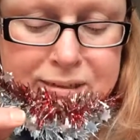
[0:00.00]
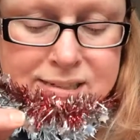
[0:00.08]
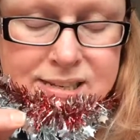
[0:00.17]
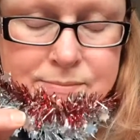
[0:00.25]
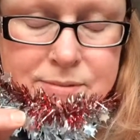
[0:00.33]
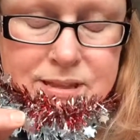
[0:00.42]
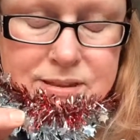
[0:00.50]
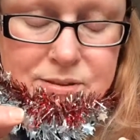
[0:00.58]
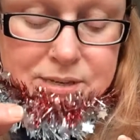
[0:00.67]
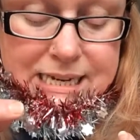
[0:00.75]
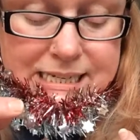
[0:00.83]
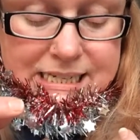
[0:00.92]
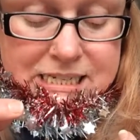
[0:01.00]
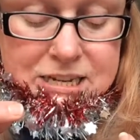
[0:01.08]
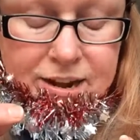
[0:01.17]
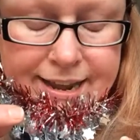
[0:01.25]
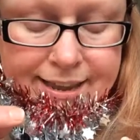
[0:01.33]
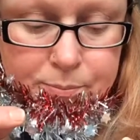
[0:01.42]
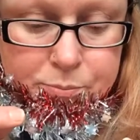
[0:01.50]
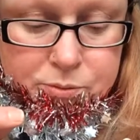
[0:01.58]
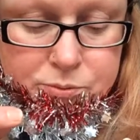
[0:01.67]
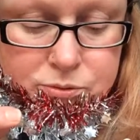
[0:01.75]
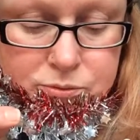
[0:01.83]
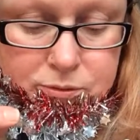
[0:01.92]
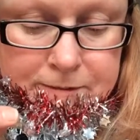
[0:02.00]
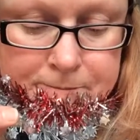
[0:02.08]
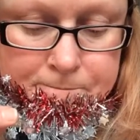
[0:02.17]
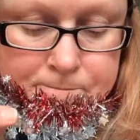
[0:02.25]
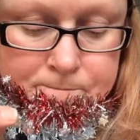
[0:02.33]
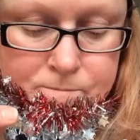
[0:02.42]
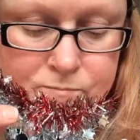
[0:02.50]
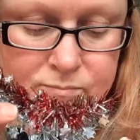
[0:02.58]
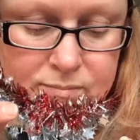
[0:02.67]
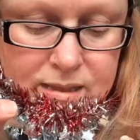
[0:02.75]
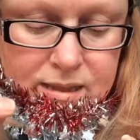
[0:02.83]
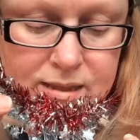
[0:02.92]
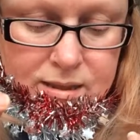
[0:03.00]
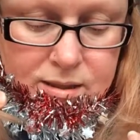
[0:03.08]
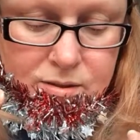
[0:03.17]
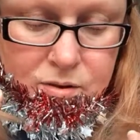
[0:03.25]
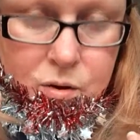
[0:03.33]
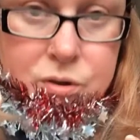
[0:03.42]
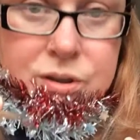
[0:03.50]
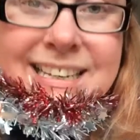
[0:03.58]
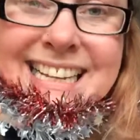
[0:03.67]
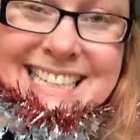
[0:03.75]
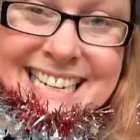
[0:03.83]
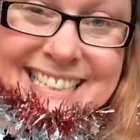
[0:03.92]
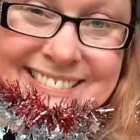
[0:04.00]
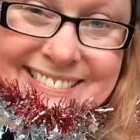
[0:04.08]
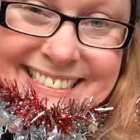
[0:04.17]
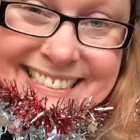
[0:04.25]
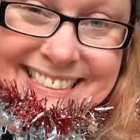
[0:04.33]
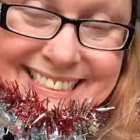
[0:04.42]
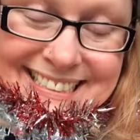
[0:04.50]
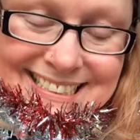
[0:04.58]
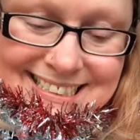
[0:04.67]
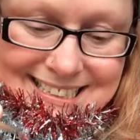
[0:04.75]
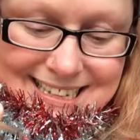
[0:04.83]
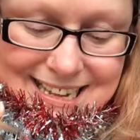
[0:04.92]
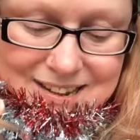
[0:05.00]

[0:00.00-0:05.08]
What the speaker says: Some of the uses are tie-upable. Or you can get tangled in it.